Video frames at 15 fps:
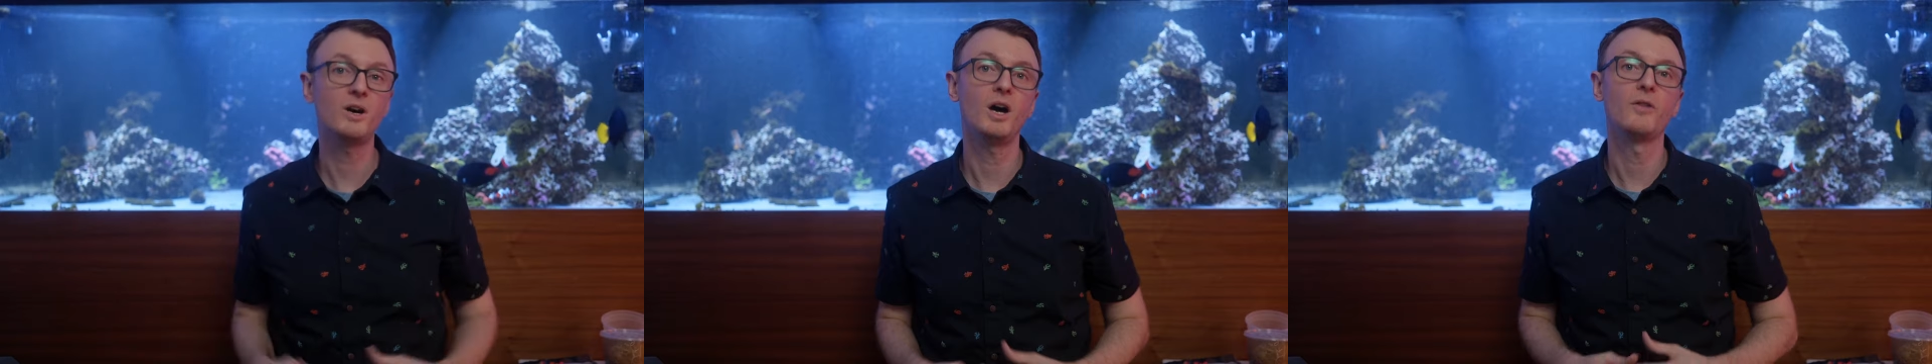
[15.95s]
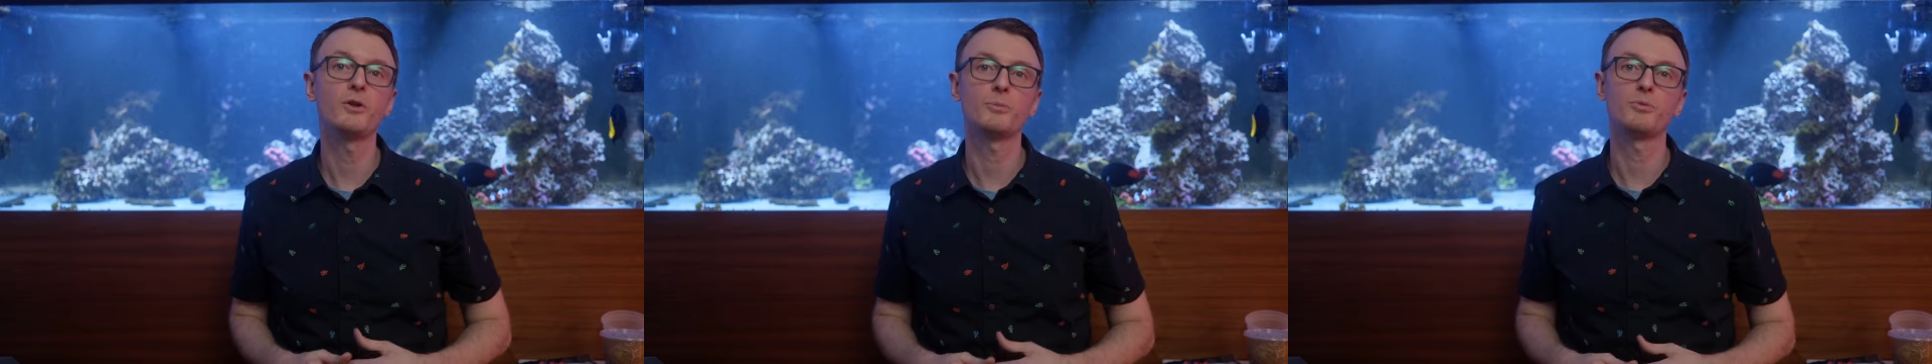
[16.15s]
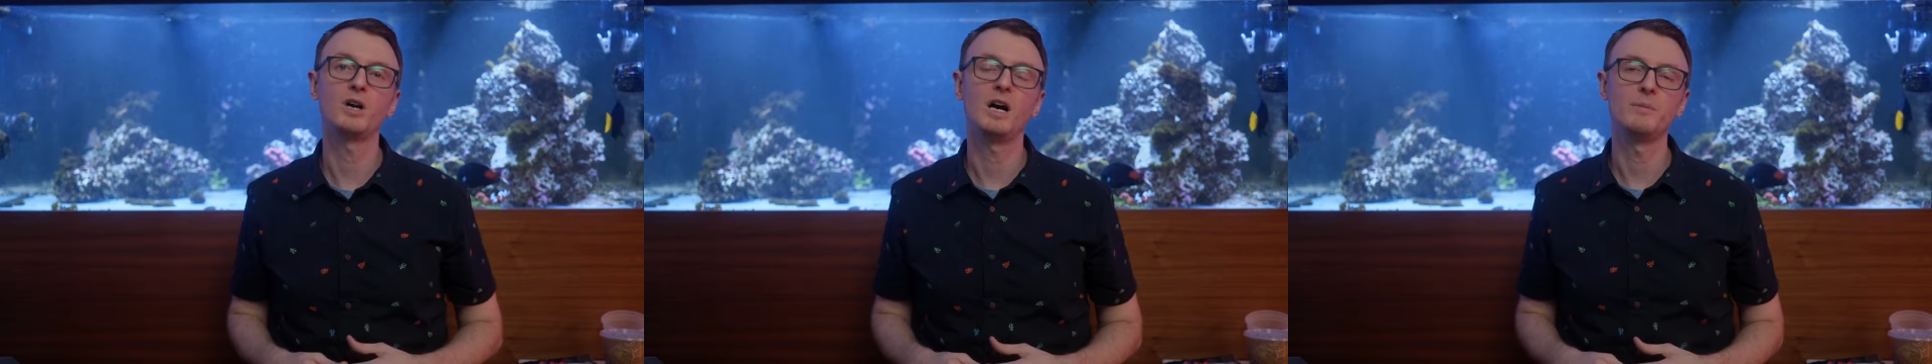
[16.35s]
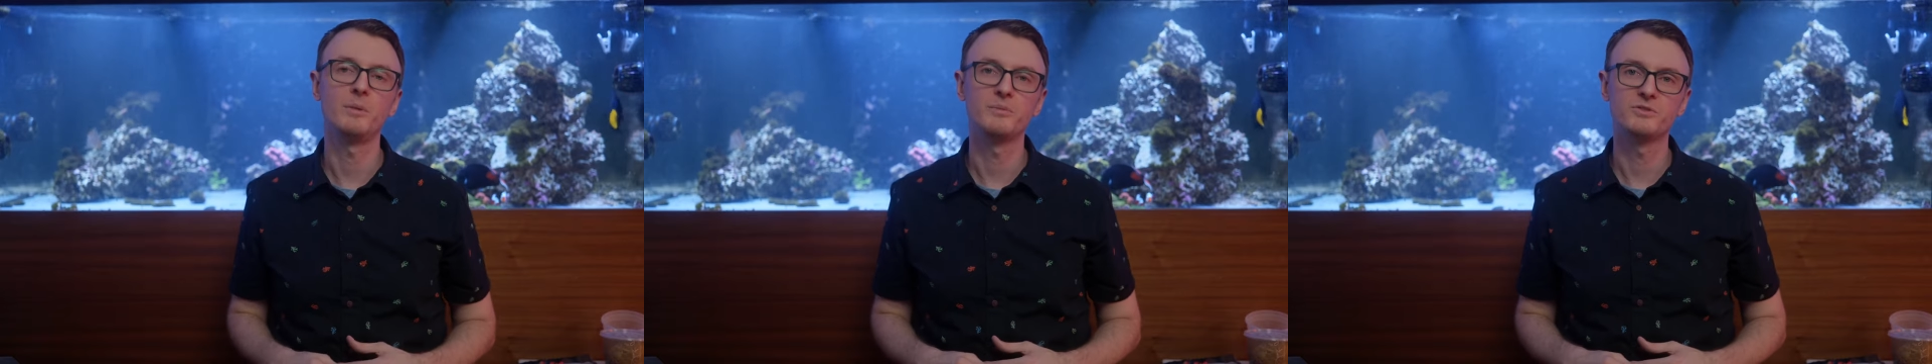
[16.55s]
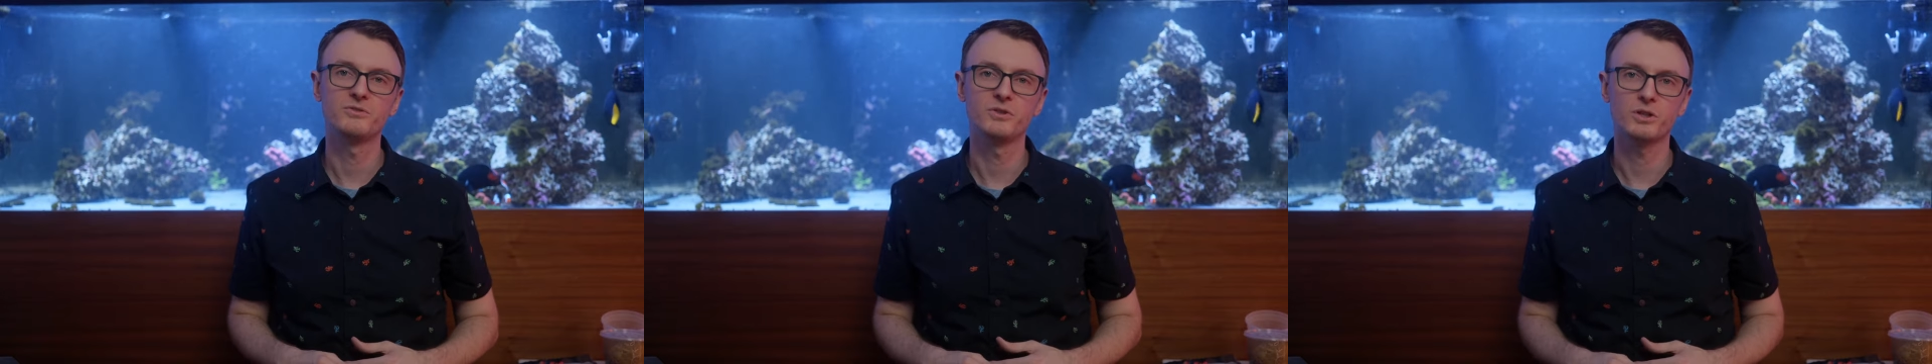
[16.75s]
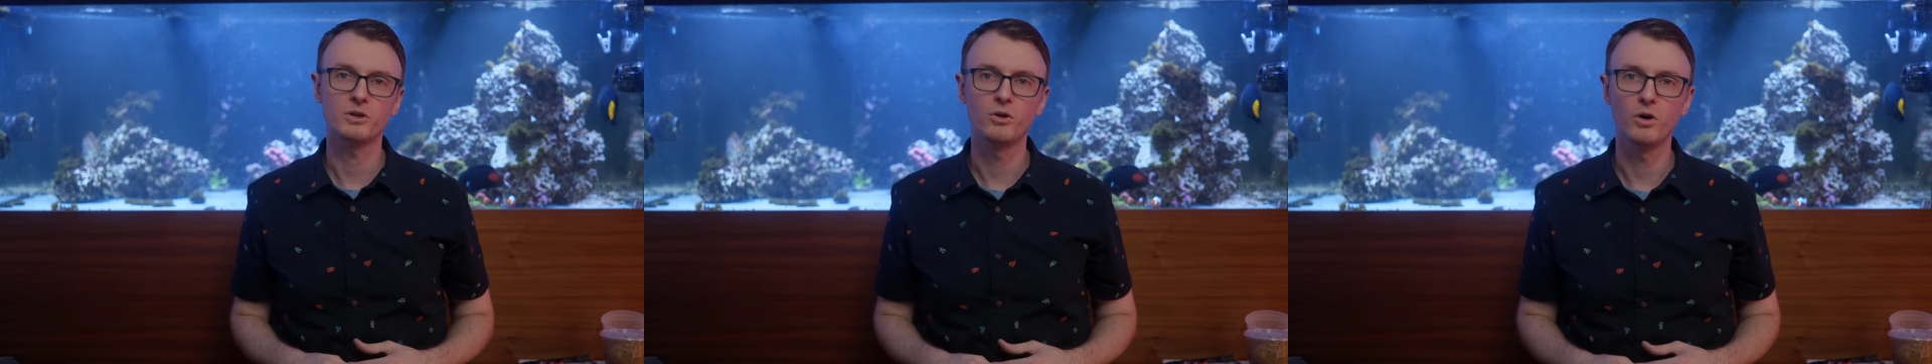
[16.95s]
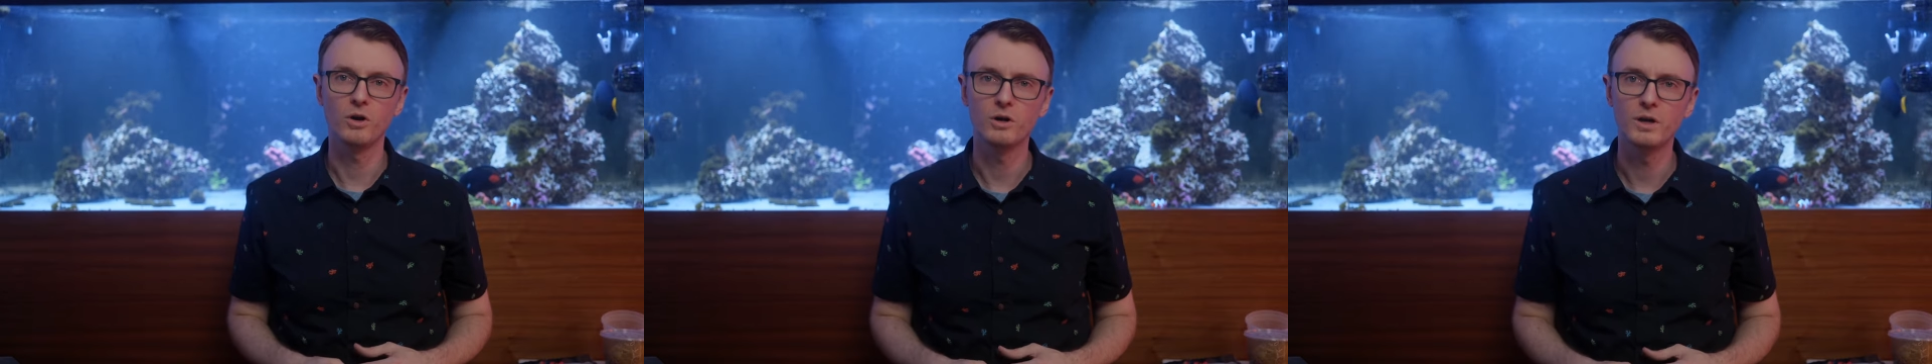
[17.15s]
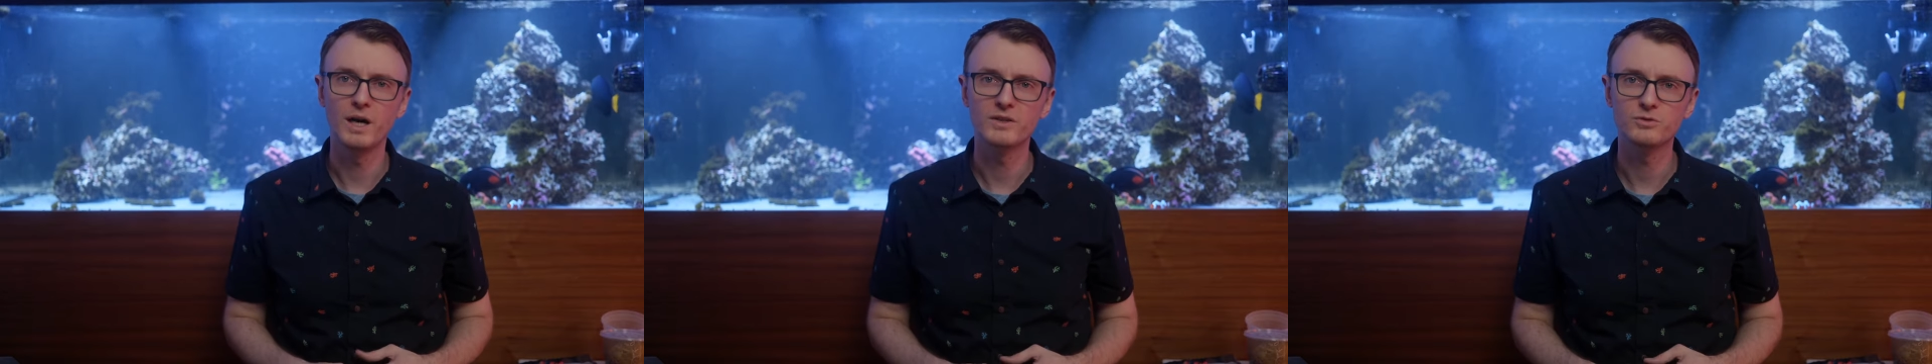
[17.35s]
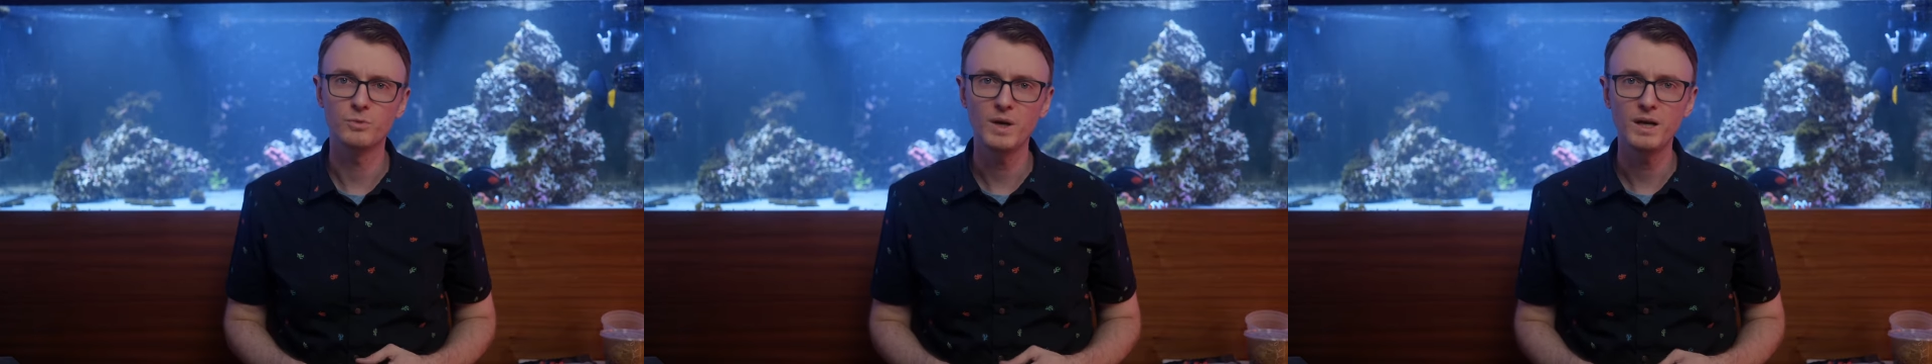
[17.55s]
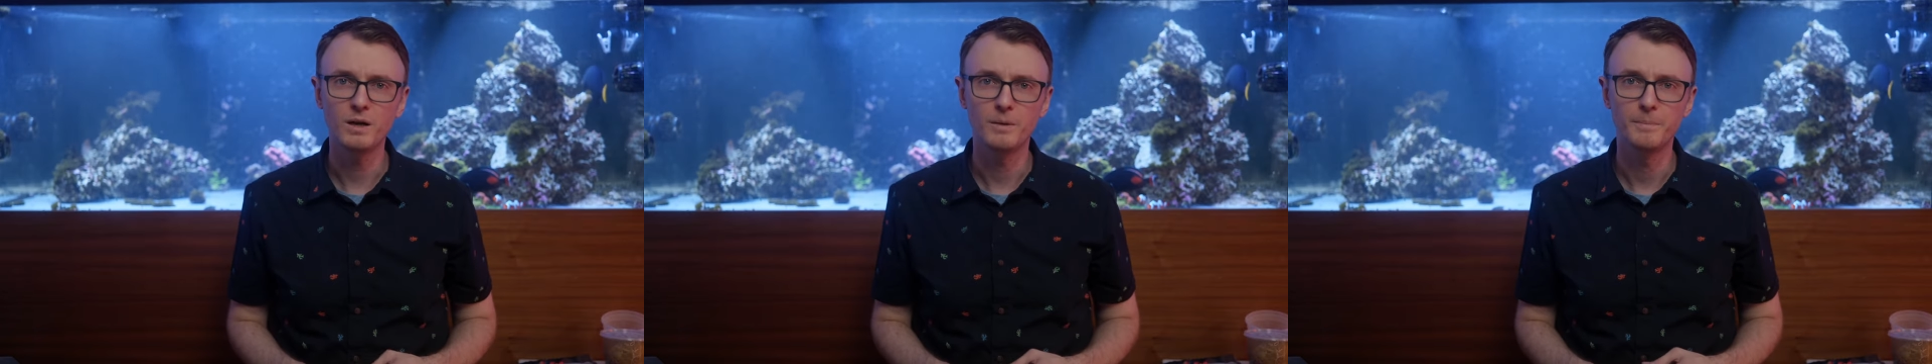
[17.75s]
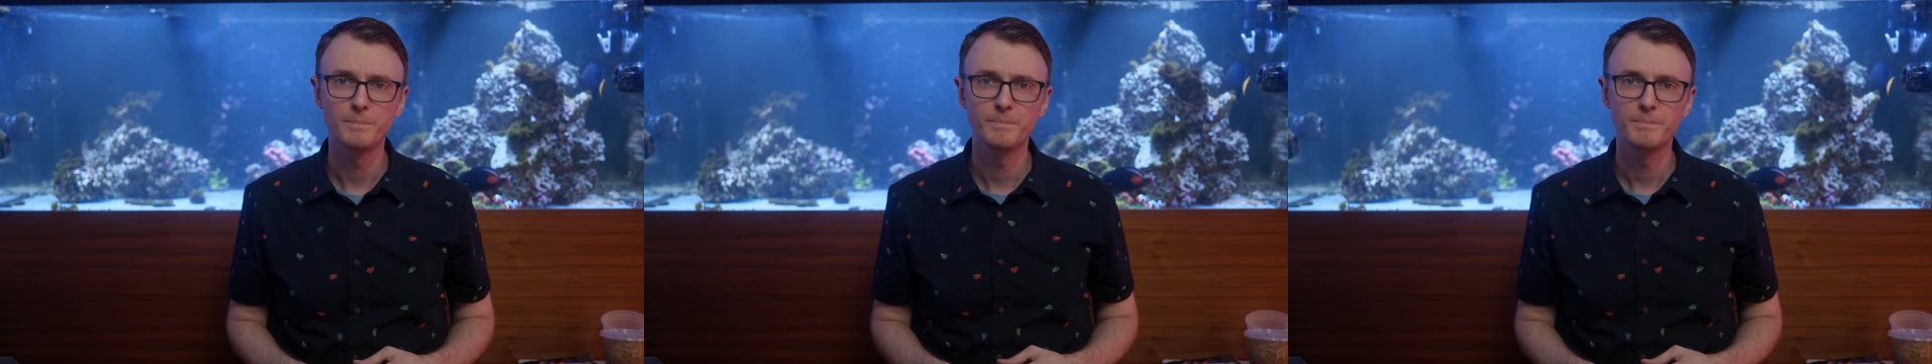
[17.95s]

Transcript: other problems for the coral as well.